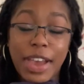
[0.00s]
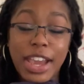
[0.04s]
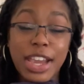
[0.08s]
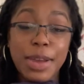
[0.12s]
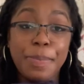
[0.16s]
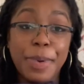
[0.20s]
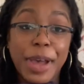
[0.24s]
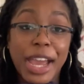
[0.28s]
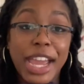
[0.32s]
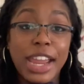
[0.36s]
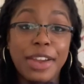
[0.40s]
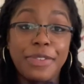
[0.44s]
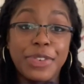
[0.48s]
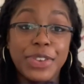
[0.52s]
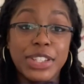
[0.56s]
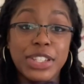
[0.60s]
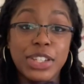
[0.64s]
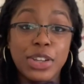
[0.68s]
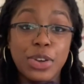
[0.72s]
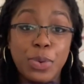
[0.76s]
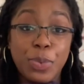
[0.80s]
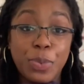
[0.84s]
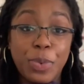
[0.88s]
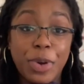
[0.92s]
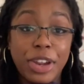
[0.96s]
I could buy every
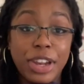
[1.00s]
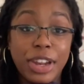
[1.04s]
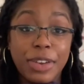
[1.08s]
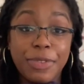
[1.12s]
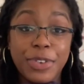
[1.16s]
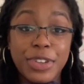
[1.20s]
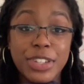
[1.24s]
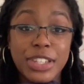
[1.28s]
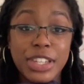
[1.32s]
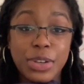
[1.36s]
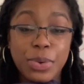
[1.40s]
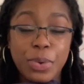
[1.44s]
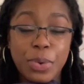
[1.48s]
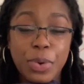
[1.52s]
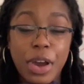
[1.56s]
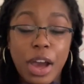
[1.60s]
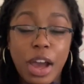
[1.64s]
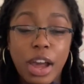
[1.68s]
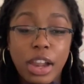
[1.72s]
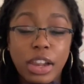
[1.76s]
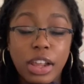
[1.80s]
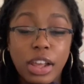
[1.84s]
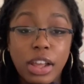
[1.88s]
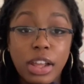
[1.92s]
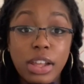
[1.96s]
single one, every single
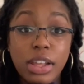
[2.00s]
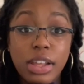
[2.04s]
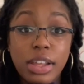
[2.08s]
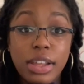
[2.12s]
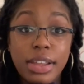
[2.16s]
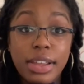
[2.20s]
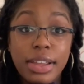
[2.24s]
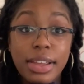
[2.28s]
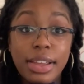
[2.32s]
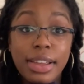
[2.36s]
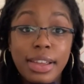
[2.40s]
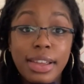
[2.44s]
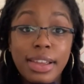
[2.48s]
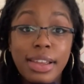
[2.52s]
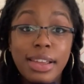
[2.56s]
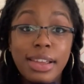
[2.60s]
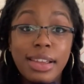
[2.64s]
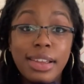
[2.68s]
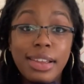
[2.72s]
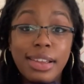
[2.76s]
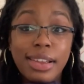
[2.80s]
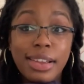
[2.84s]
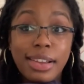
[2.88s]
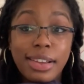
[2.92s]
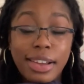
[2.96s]
color,
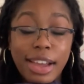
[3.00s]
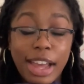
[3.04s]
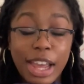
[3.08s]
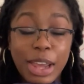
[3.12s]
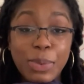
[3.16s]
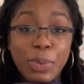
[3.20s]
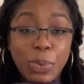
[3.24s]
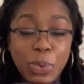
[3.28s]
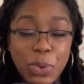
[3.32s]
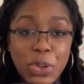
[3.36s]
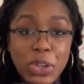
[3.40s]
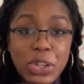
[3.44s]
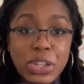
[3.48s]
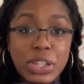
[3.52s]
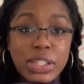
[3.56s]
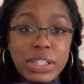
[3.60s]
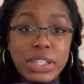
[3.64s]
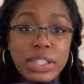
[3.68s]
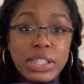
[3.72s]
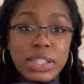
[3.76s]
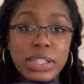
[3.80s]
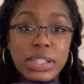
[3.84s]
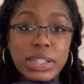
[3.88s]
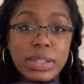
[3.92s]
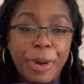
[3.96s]
I would.
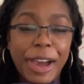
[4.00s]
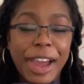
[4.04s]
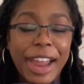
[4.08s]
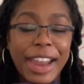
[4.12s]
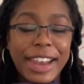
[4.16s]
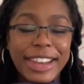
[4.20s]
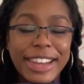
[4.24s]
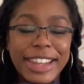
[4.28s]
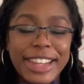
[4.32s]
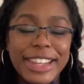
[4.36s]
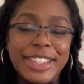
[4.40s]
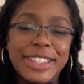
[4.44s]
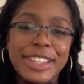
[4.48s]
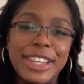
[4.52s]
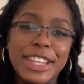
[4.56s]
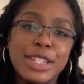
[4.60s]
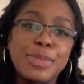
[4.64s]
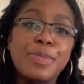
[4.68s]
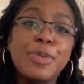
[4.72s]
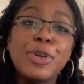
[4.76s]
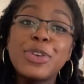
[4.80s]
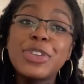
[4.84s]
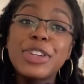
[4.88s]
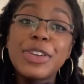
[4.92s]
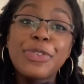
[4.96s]
But I need to
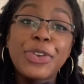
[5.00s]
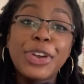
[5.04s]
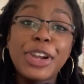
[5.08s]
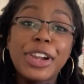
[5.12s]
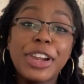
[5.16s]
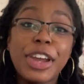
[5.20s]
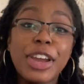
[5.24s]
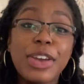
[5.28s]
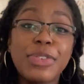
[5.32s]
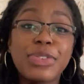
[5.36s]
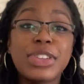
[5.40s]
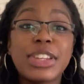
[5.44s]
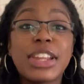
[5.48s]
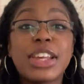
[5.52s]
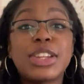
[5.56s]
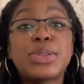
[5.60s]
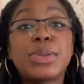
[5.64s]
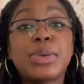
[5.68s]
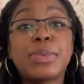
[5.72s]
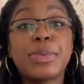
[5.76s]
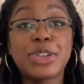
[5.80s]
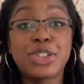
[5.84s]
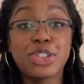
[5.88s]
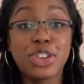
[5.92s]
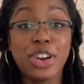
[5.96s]
explore different clothes and that's
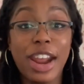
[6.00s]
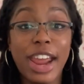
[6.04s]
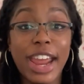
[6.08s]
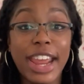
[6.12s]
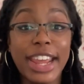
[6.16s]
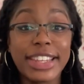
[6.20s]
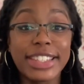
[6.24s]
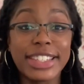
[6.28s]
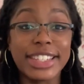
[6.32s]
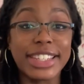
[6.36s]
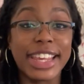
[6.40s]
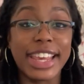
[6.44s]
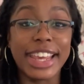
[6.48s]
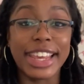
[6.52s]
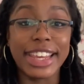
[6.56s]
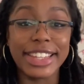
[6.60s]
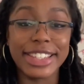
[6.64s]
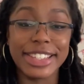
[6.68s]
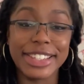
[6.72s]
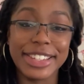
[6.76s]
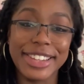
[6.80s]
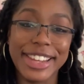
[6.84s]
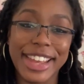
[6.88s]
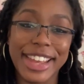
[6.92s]
what we're trying to say, so